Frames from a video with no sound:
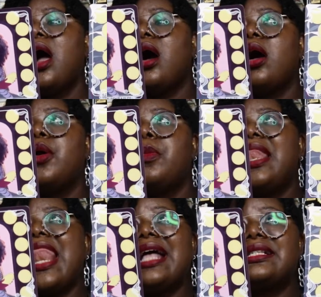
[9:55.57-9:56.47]
Um,
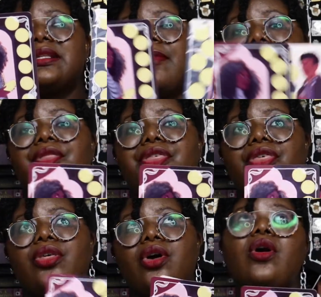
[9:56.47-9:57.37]
last month,
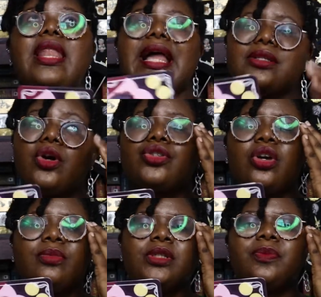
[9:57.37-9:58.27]
last
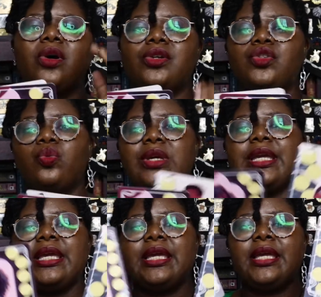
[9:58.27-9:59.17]
October's box,
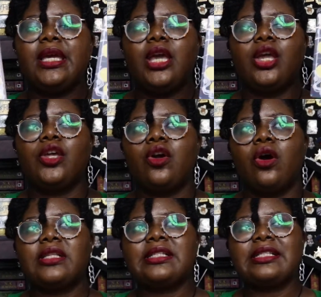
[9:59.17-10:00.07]
we
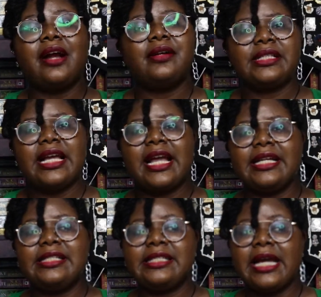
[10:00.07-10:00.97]
got Tarot
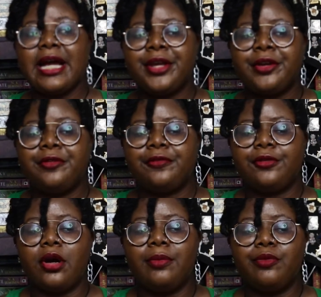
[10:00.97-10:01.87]
and Dyer
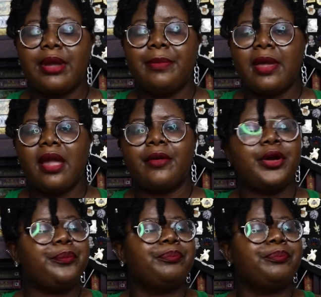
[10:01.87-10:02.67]
from Ray Barrett